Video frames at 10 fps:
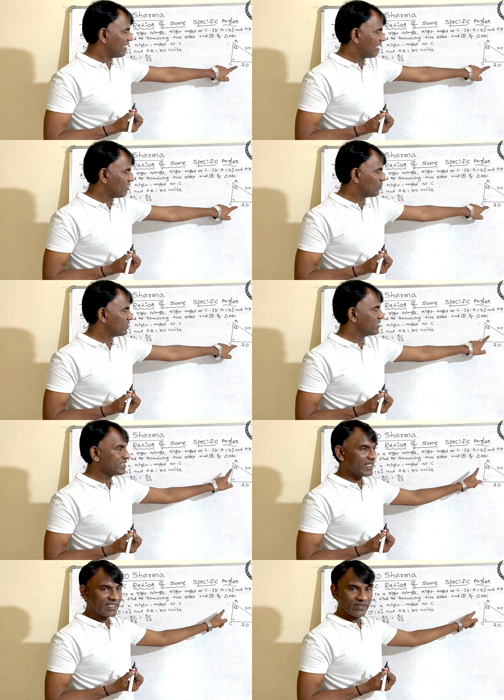Opposite
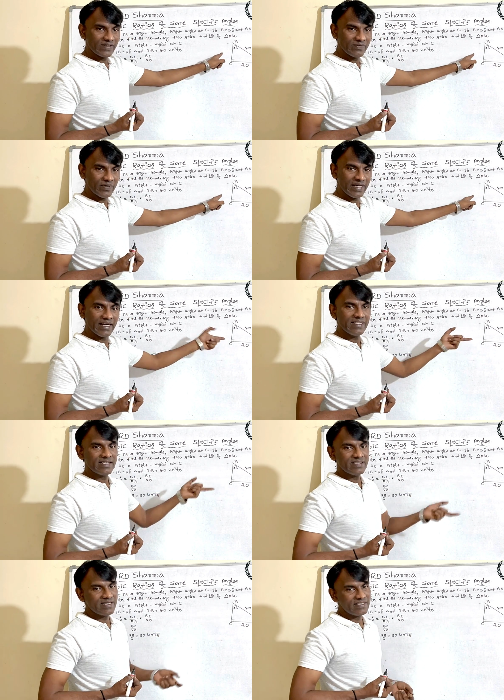side divided by
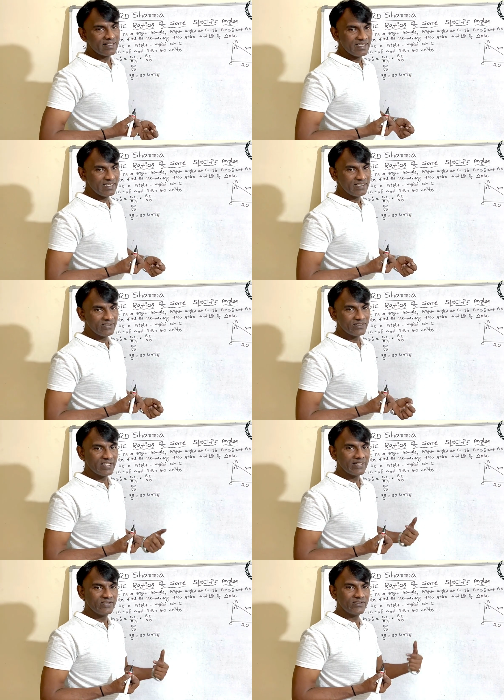adjacent side. You
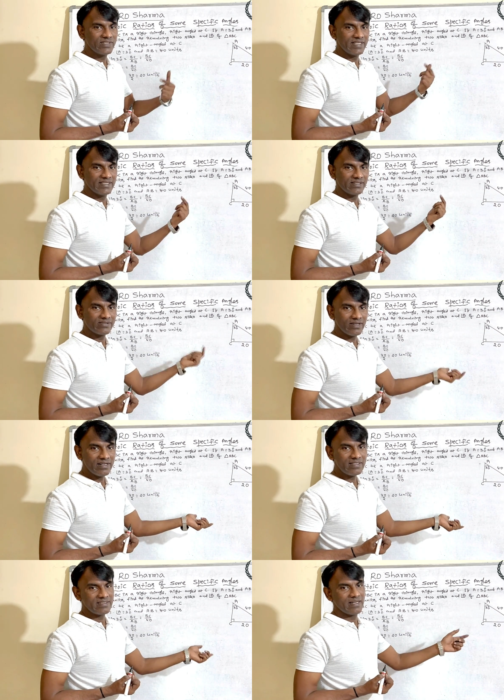can use either
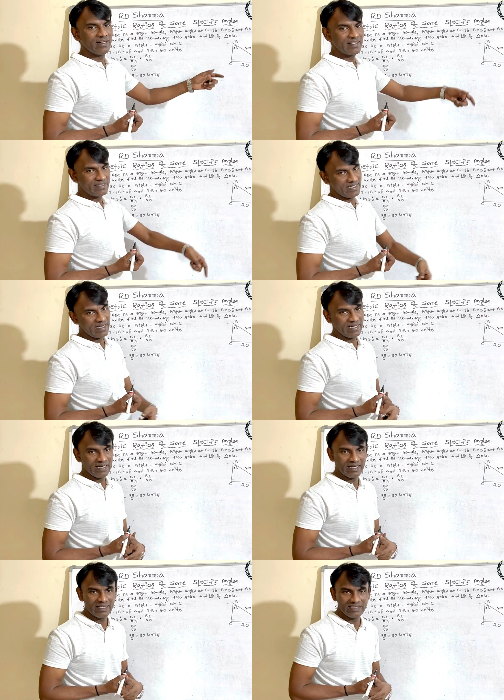cos or
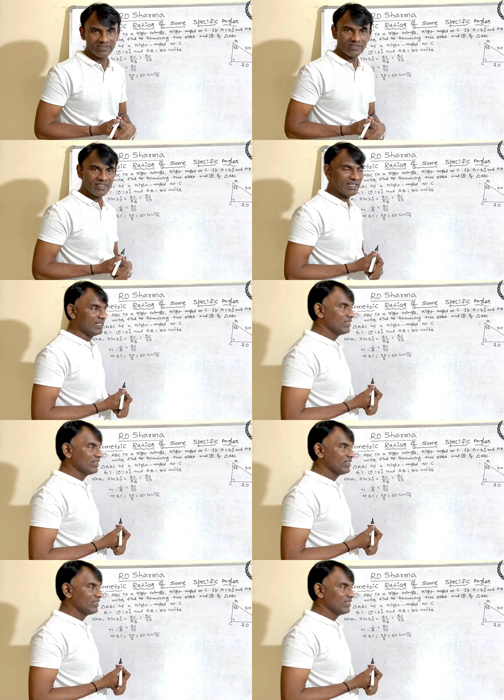tan. Okay.